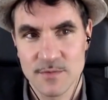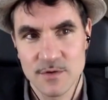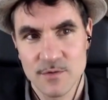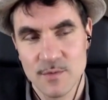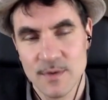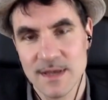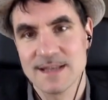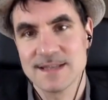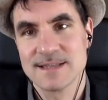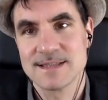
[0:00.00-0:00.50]
but
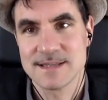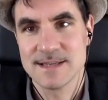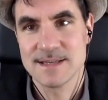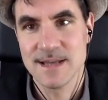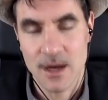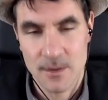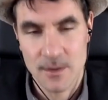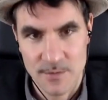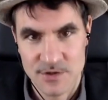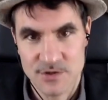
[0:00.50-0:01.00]
we can
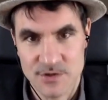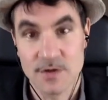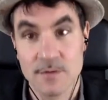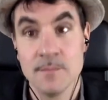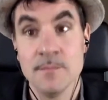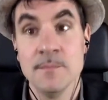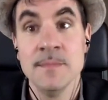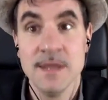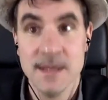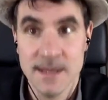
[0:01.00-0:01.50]
see how much it
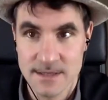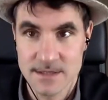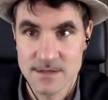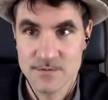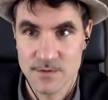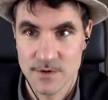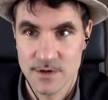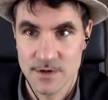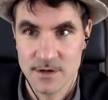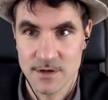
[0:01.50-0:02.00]

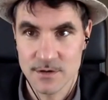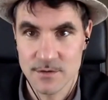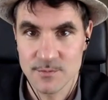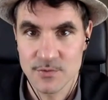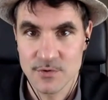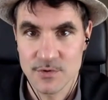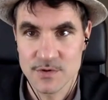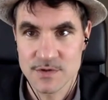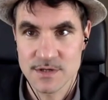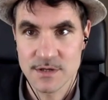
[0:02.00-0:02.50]
means for the other
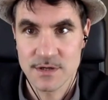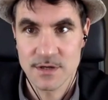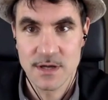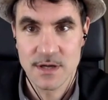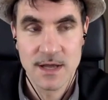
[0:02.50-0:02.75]
person,